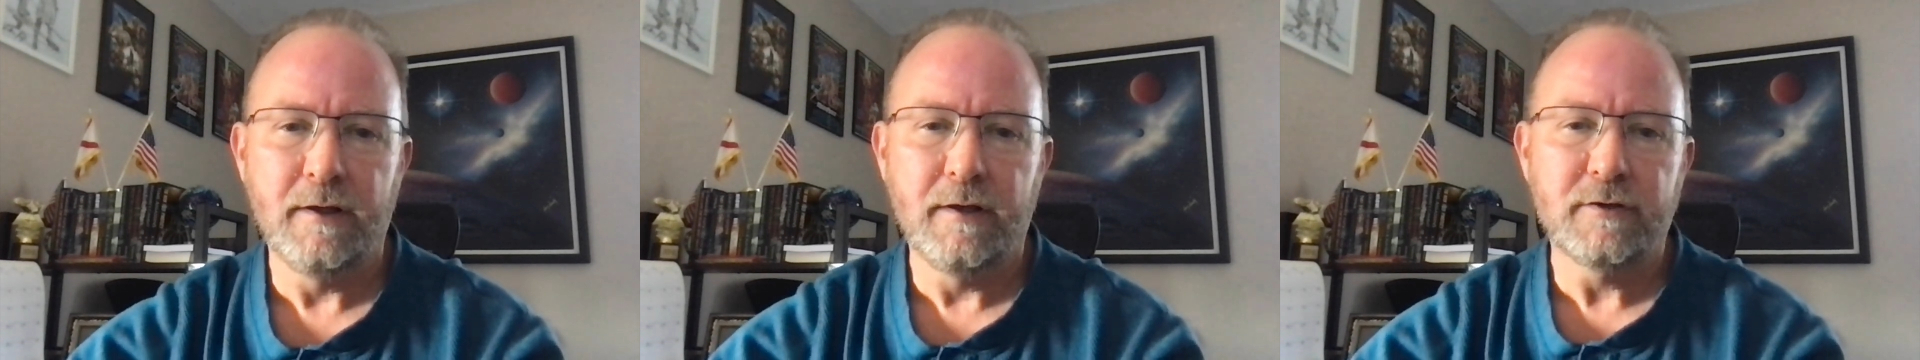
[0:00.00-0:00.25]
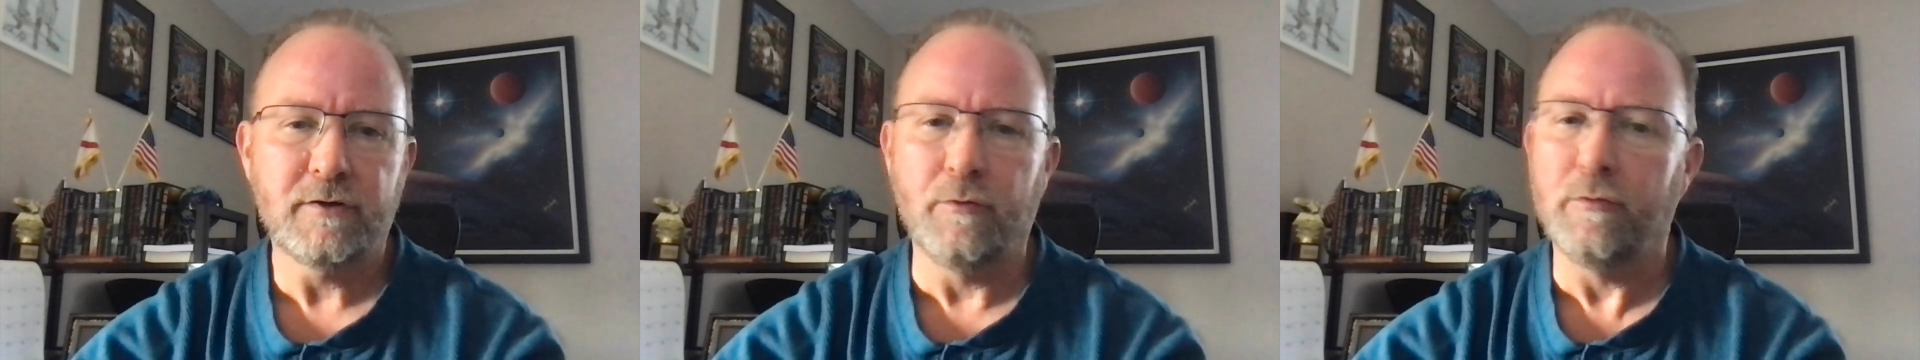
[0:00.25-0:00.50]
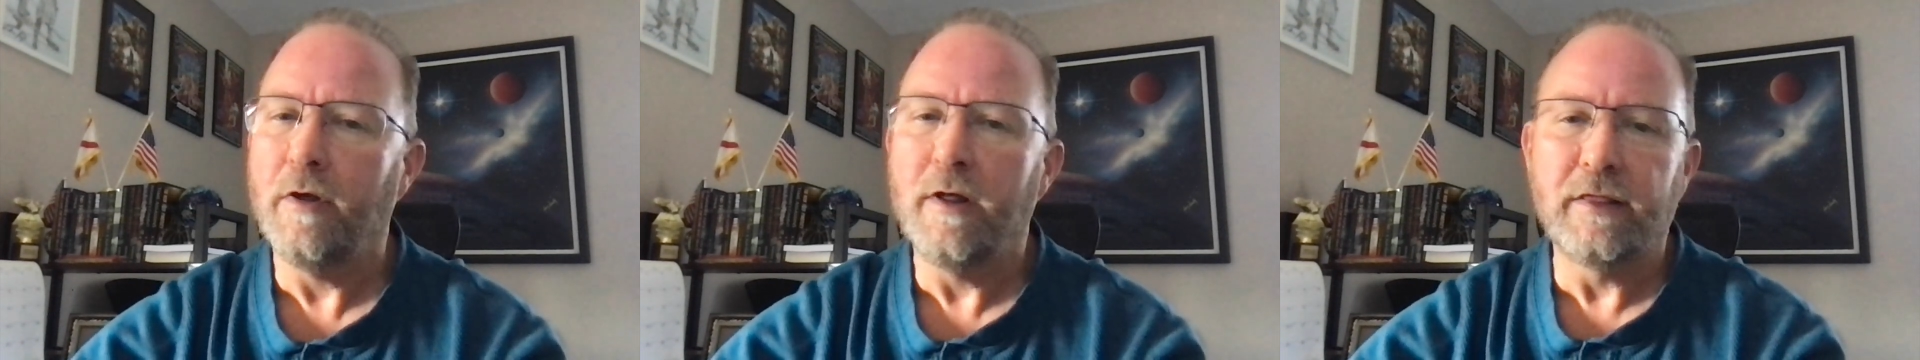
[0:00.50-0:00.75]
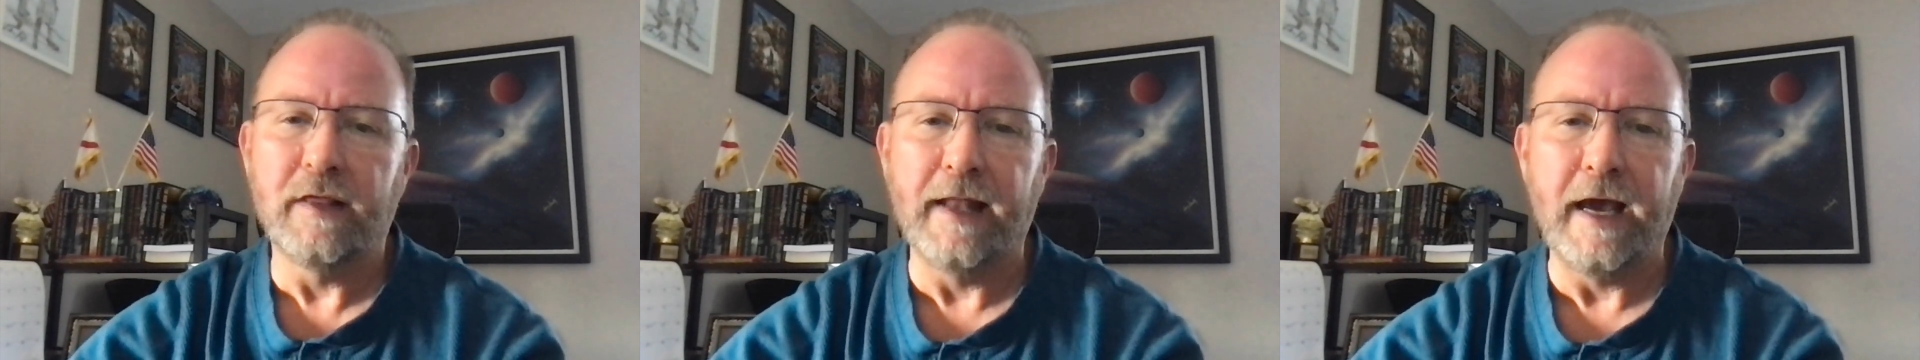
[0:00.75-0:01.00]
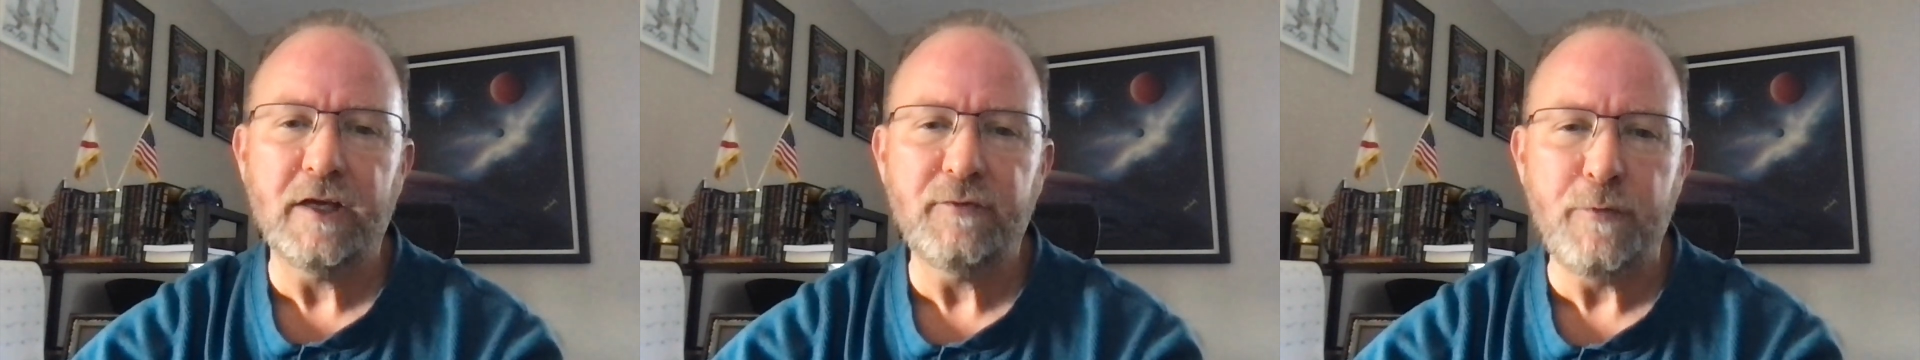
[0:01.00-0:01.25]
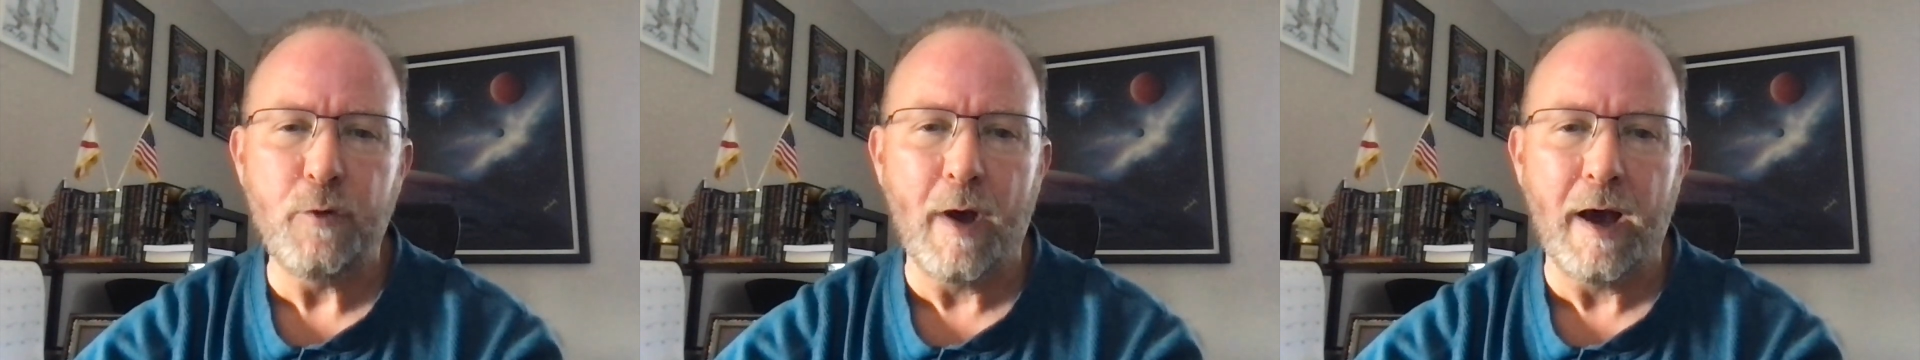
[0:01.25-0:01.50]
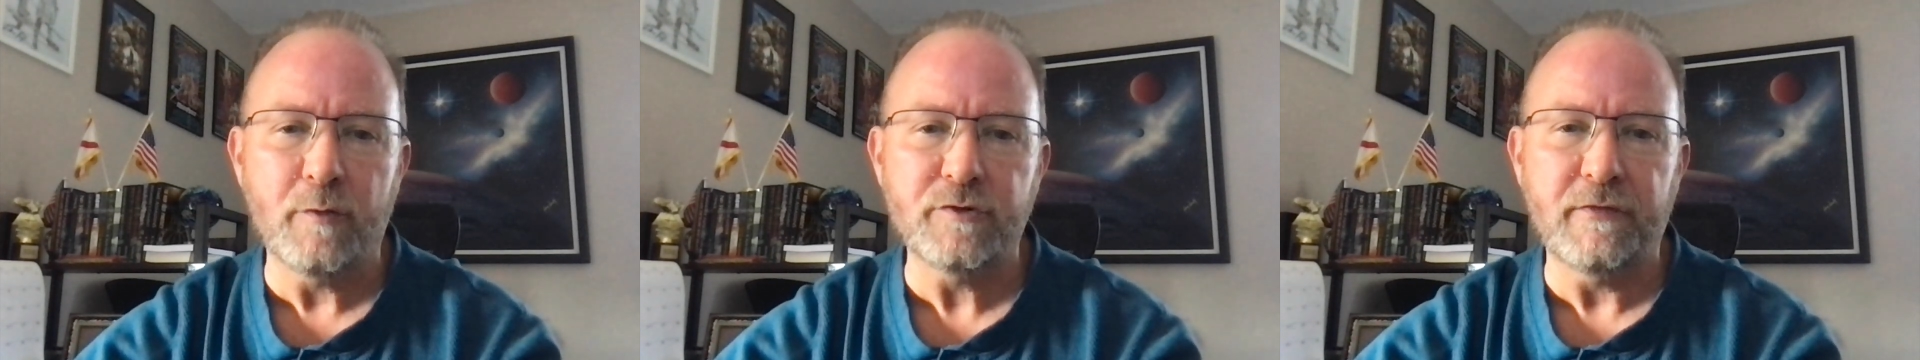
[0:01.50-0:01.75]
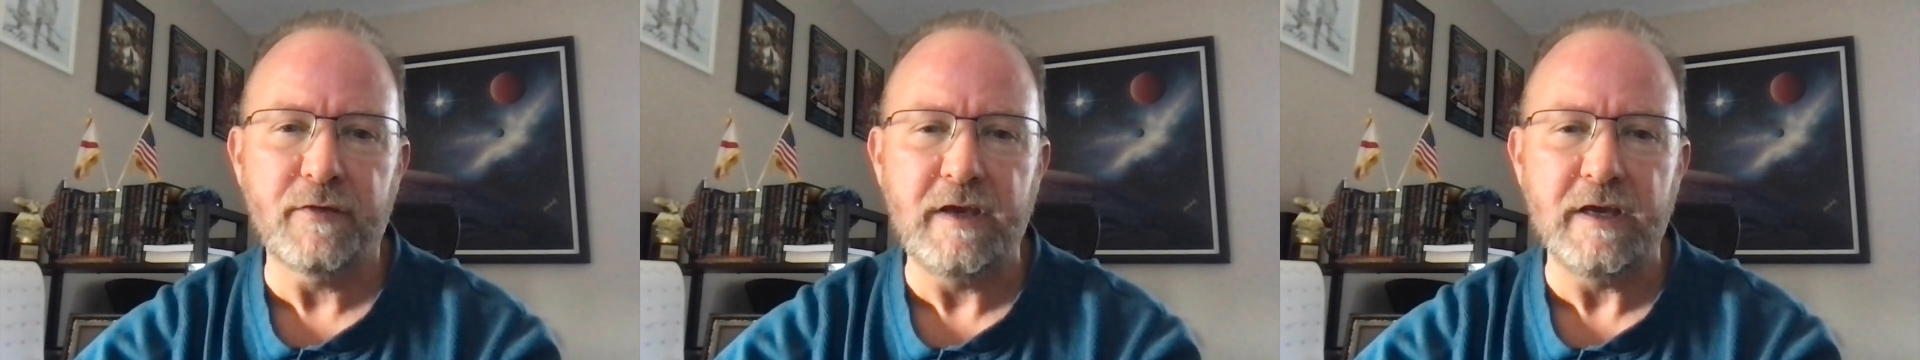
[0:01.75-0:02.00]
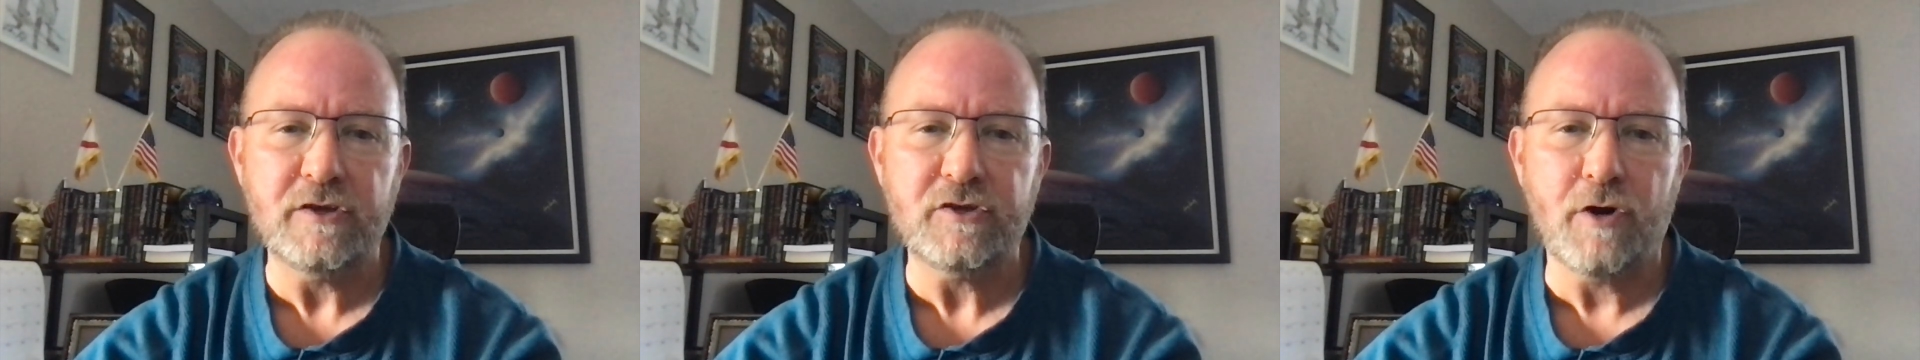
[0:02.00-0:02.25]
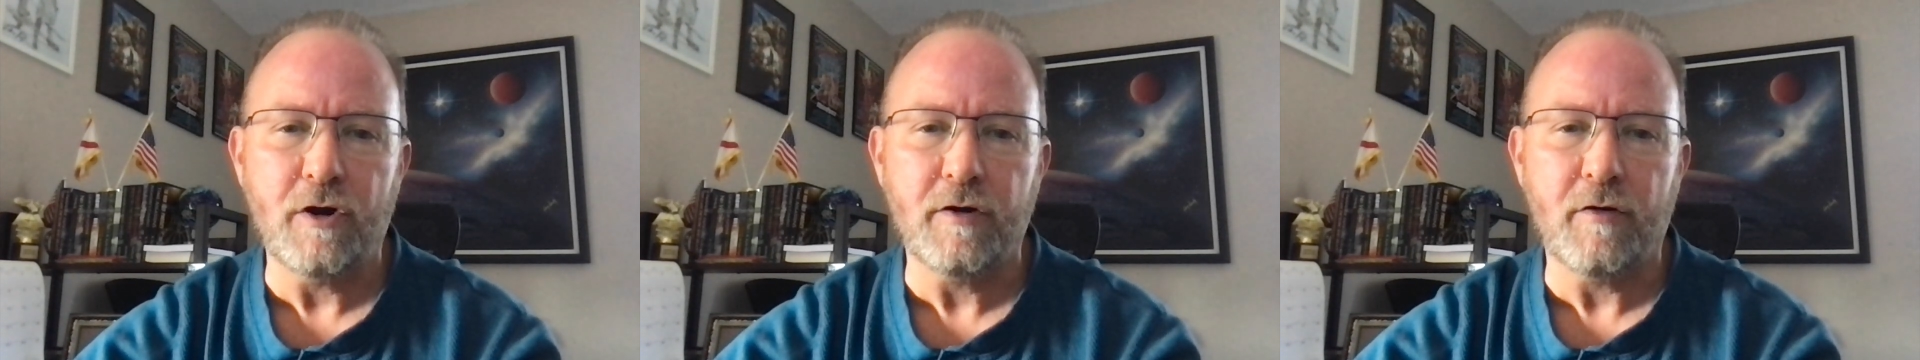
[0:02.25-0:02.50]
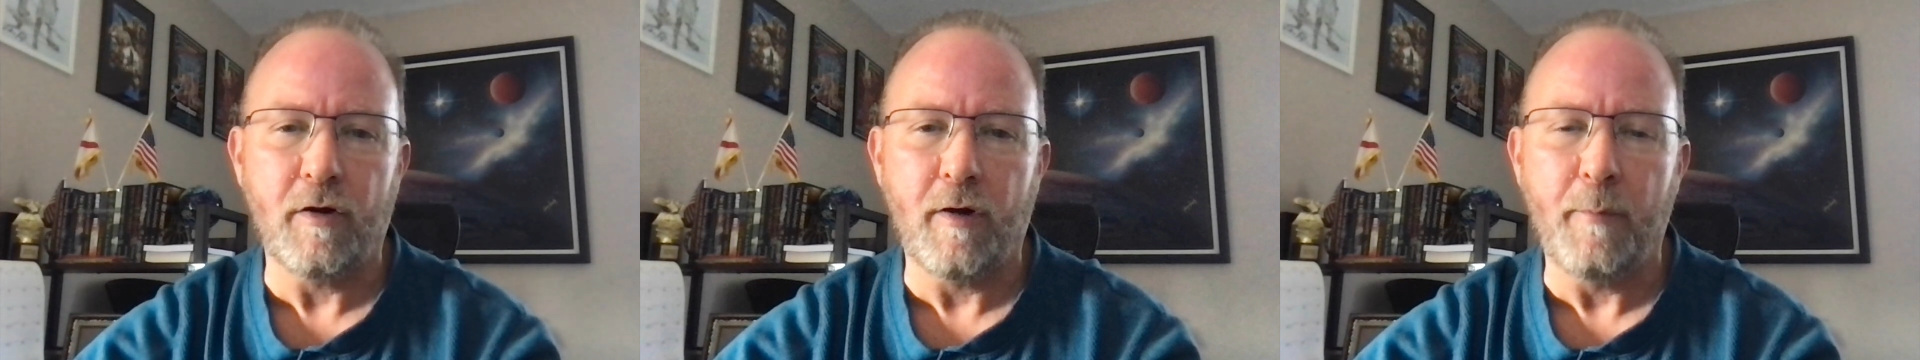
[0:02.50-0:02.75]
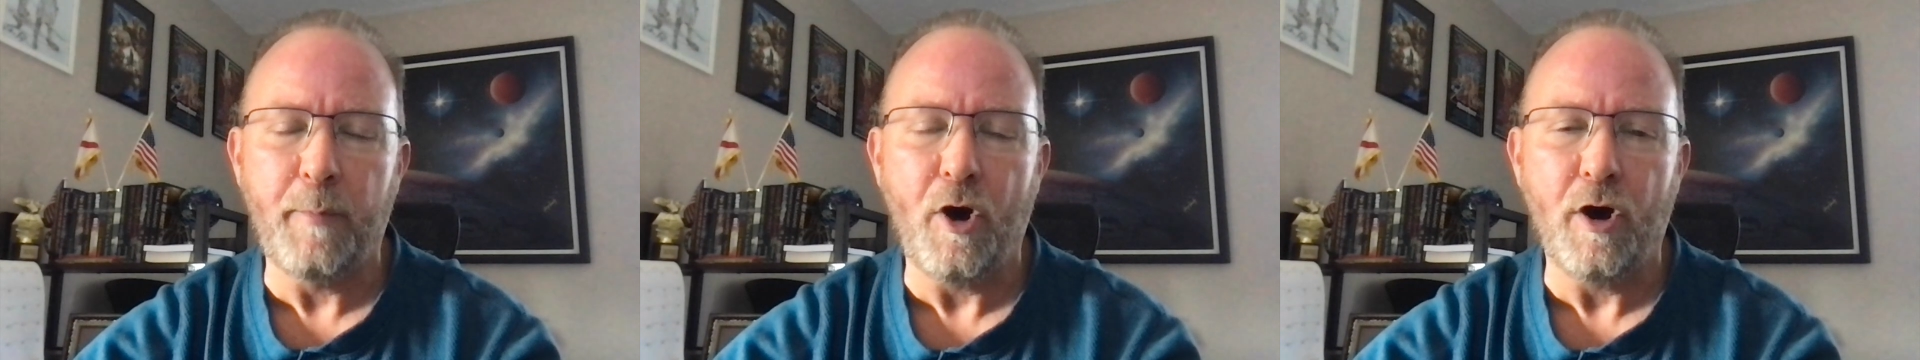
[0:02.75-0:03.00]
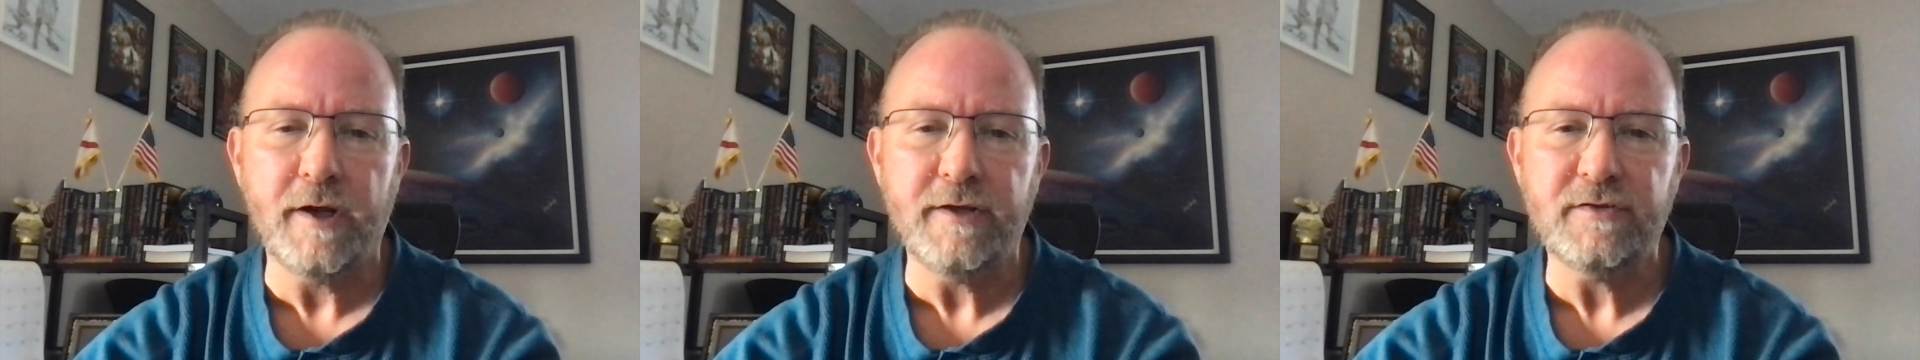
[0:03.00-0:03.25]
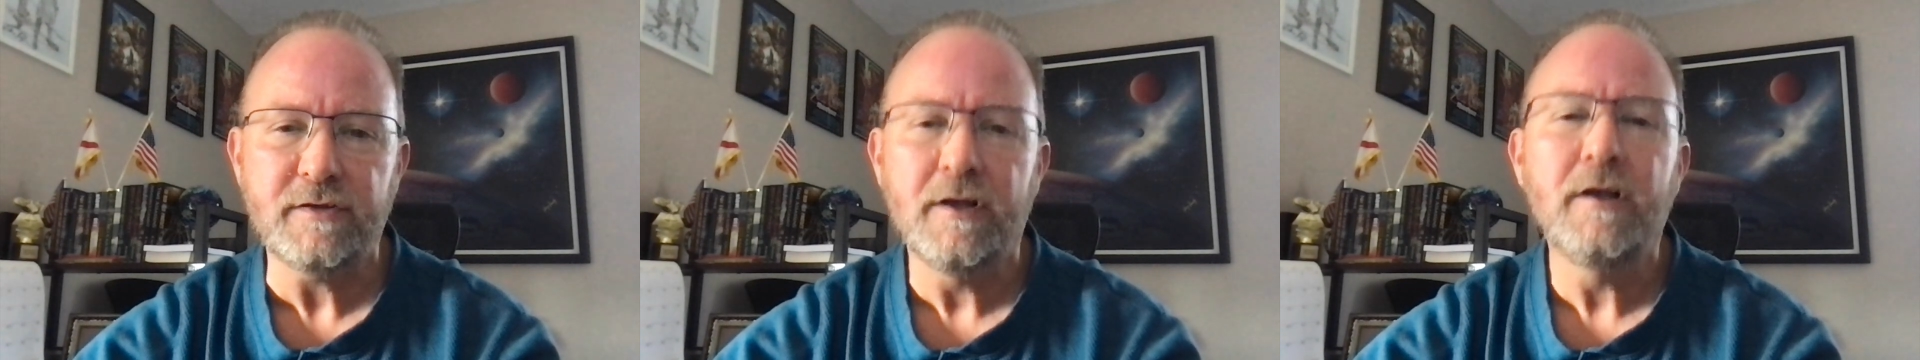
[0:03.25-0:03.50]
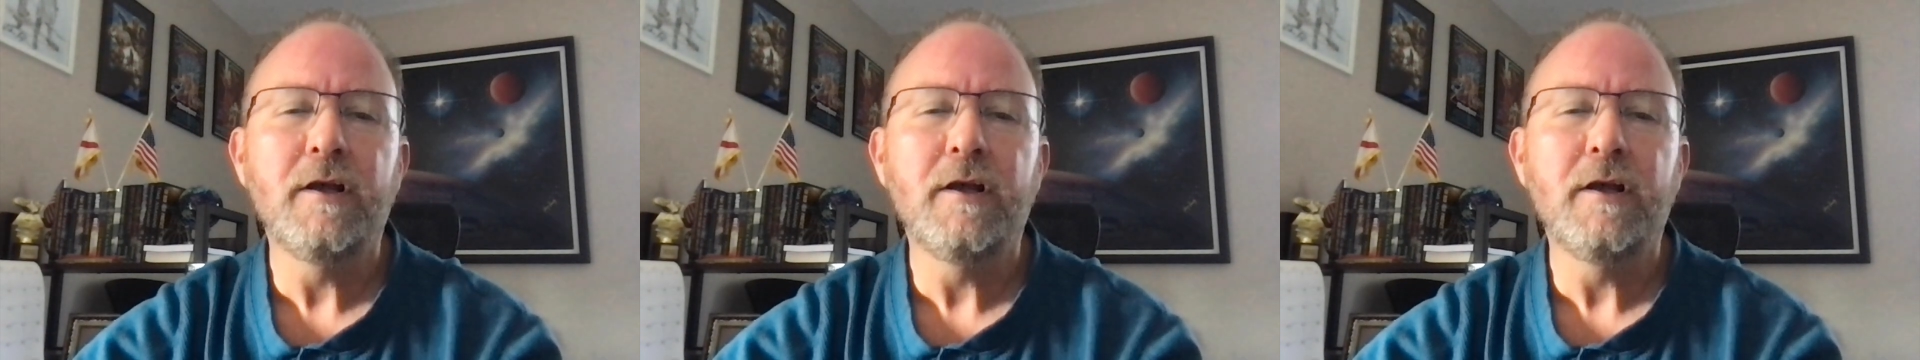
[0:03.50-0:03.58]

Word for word: So the last few hours of the Kickstarter are upon us.